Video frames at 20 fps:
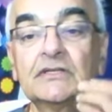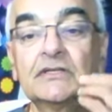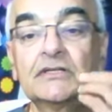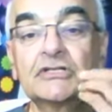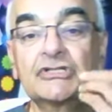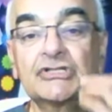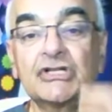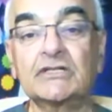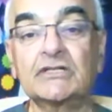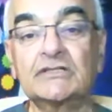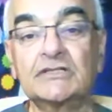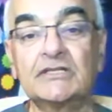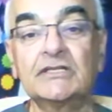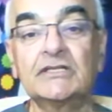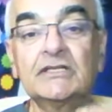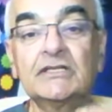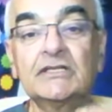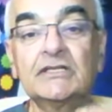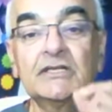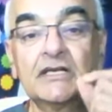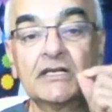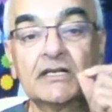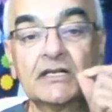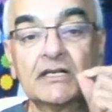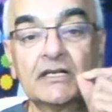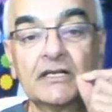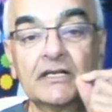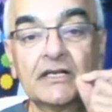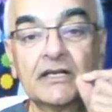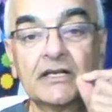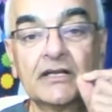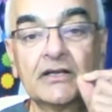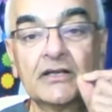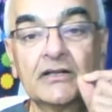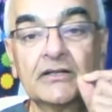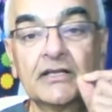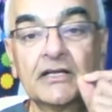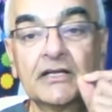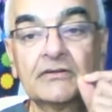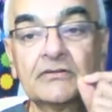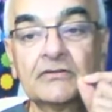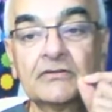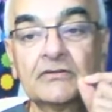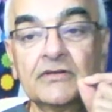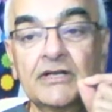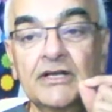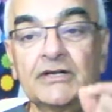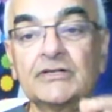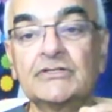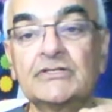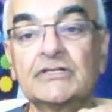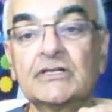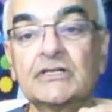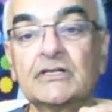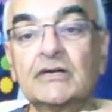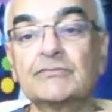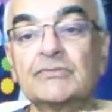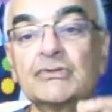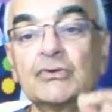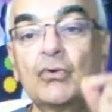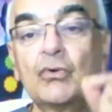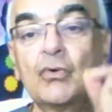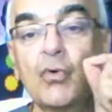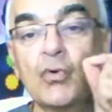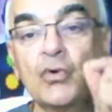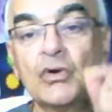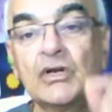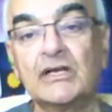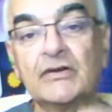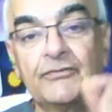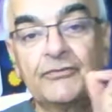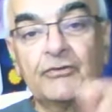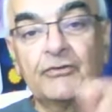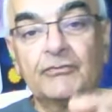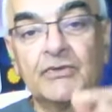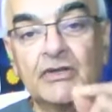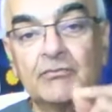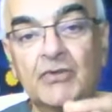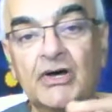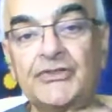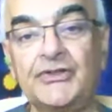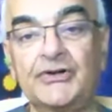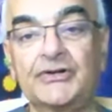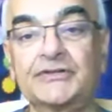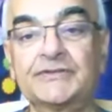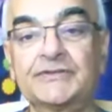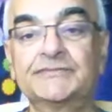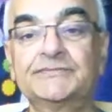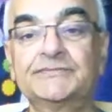Shakti and that energy comes only from the mother.